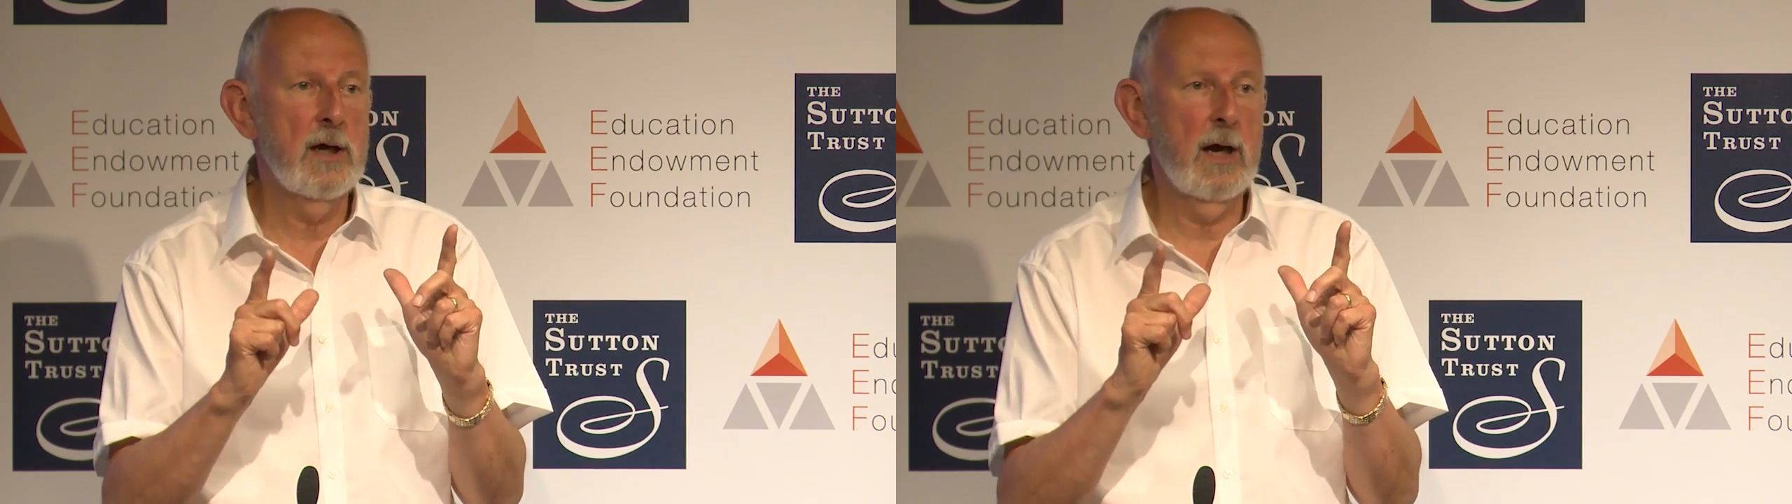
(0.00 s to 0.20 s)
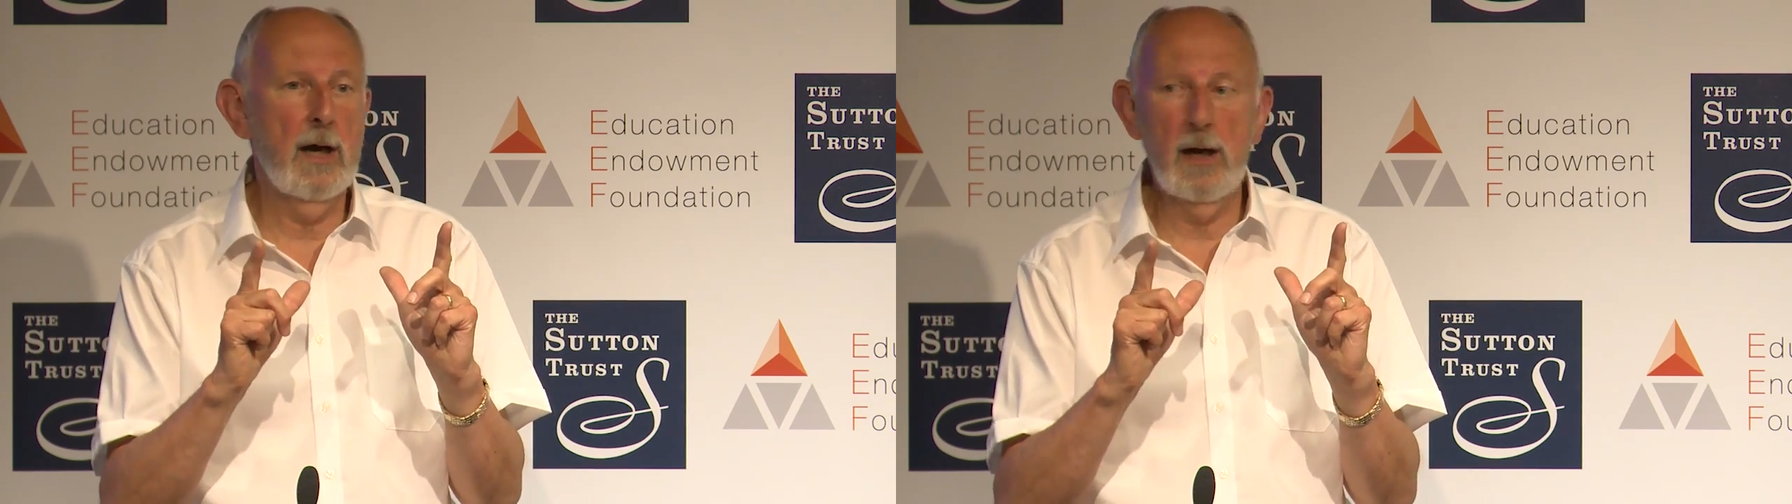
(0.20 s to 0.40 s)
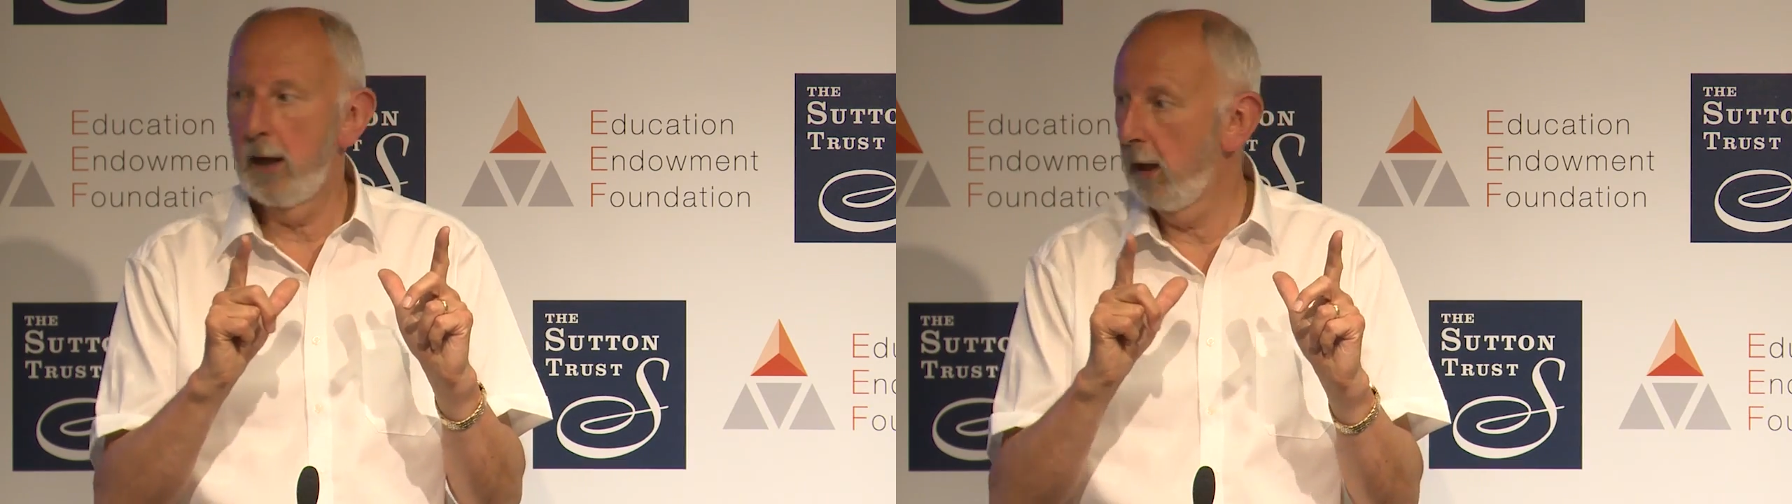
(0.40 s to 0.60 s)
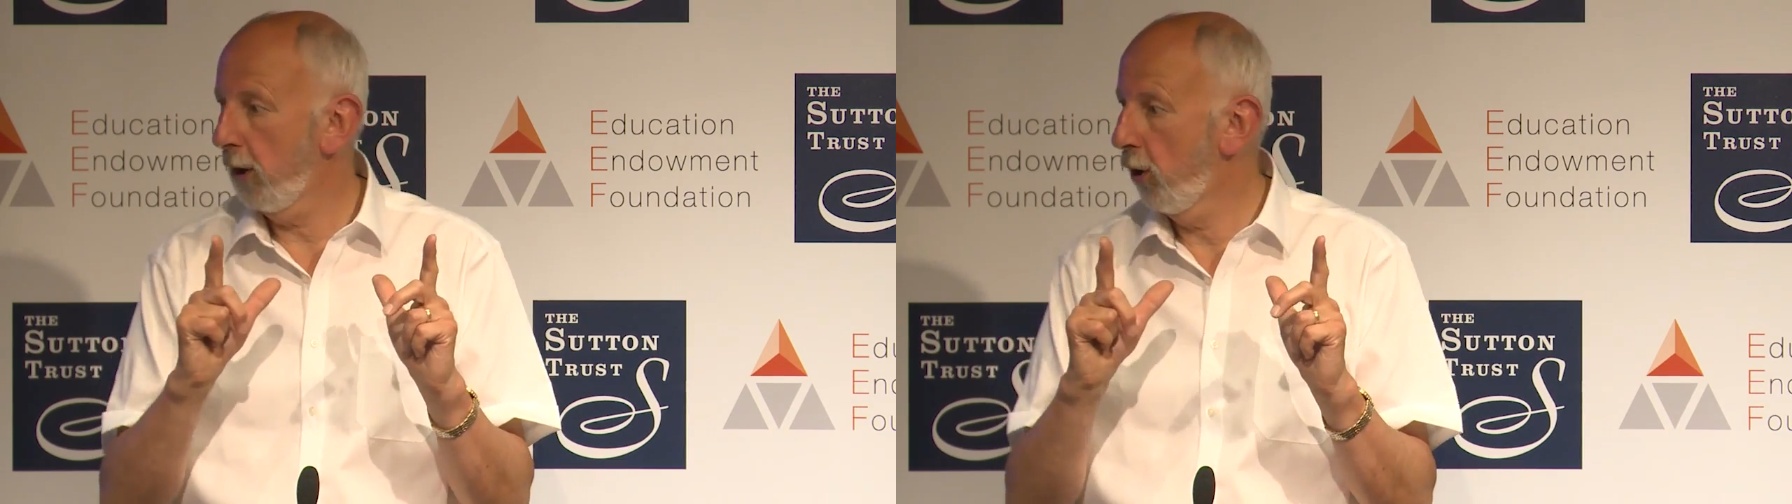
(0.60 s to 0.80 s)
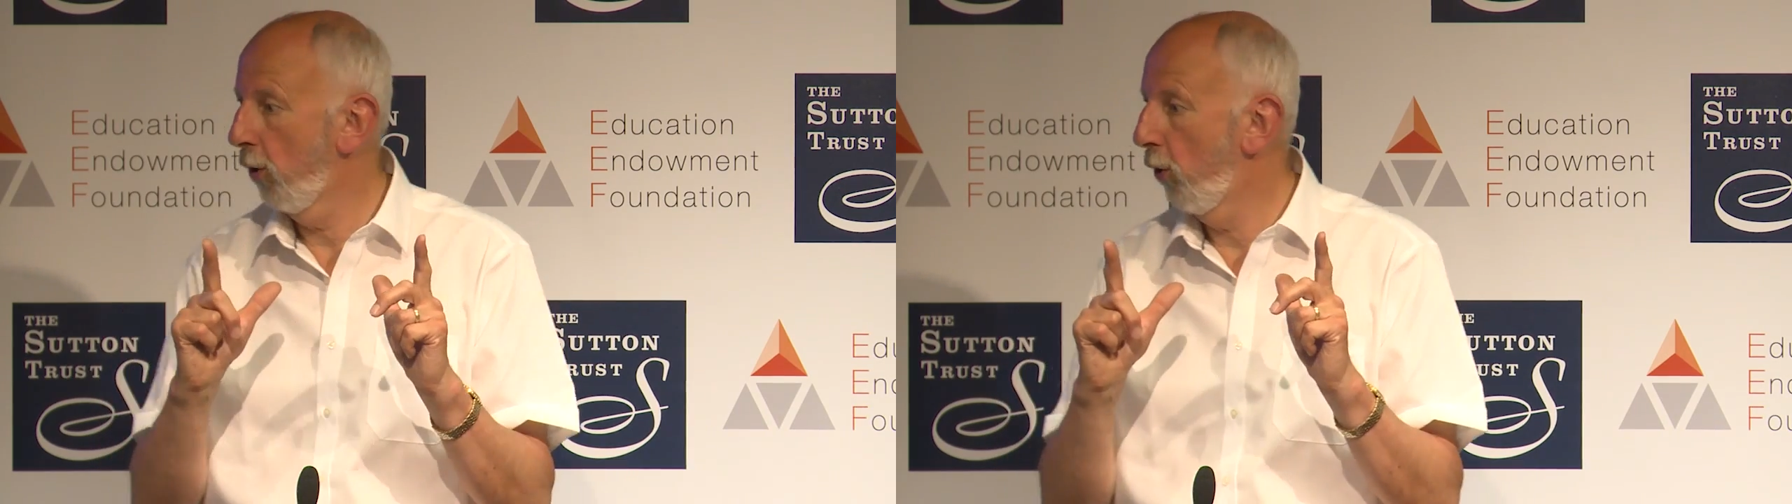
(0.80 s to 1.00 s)

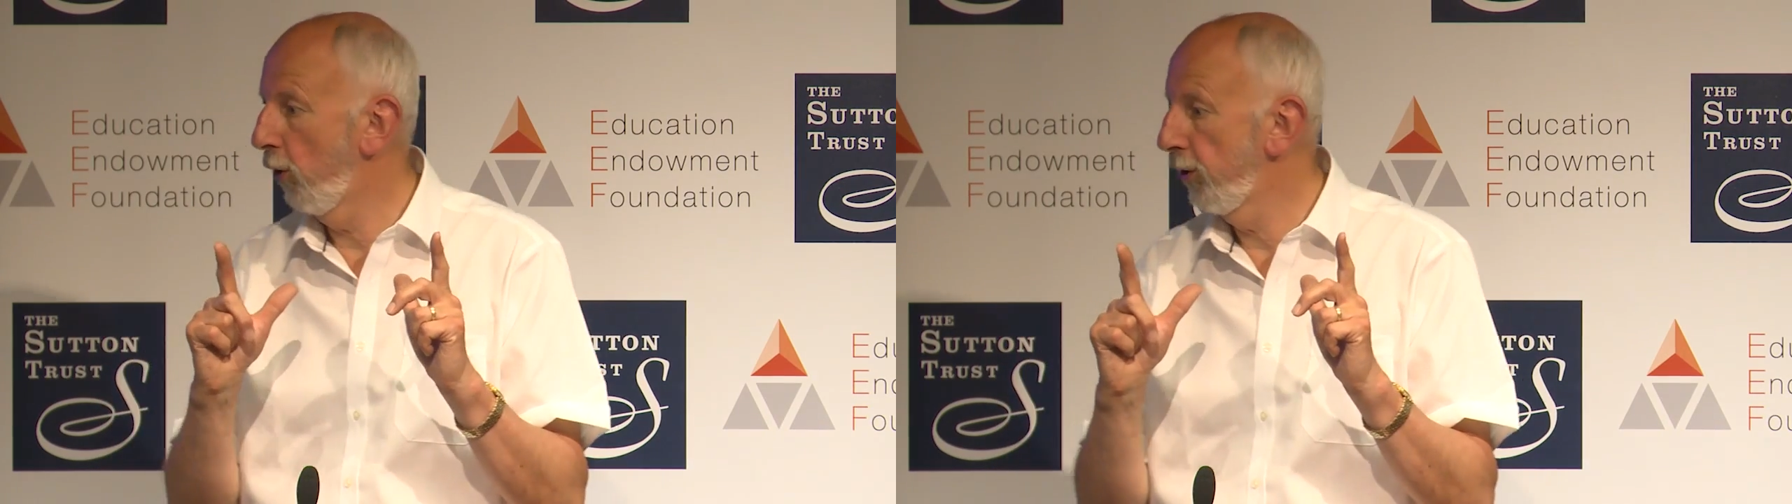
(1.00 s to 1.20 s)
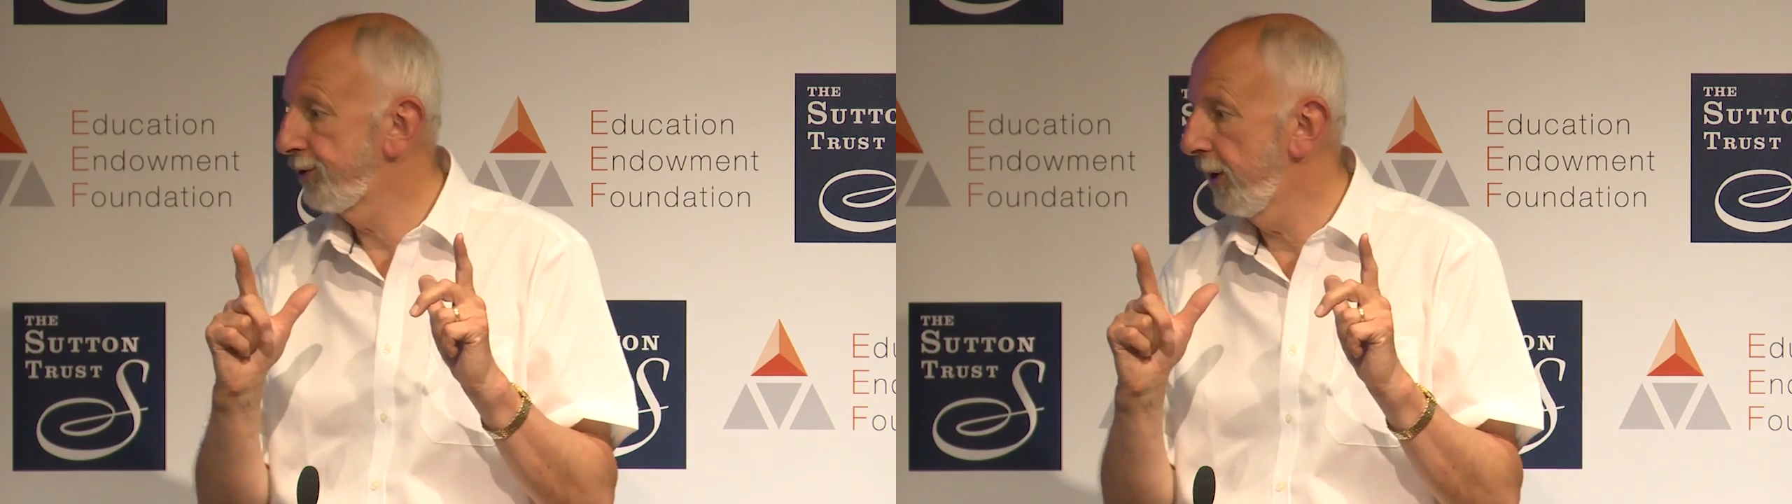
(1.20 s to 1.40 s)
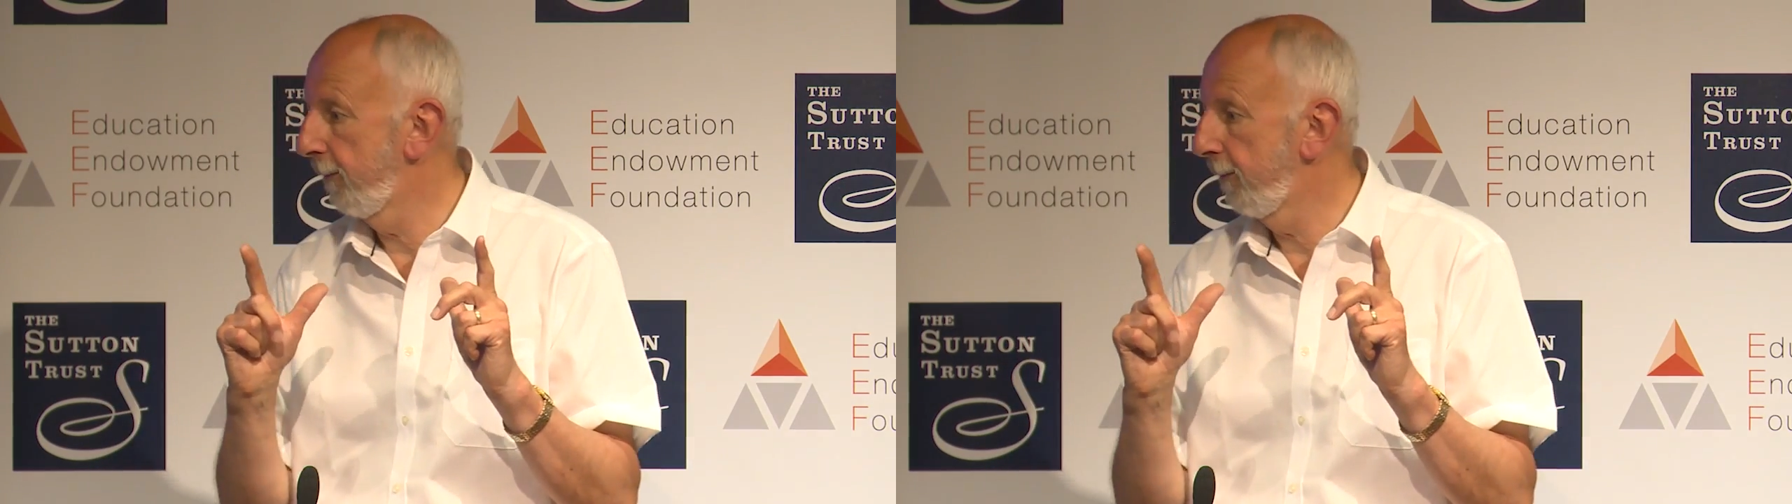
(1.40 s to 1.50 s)
published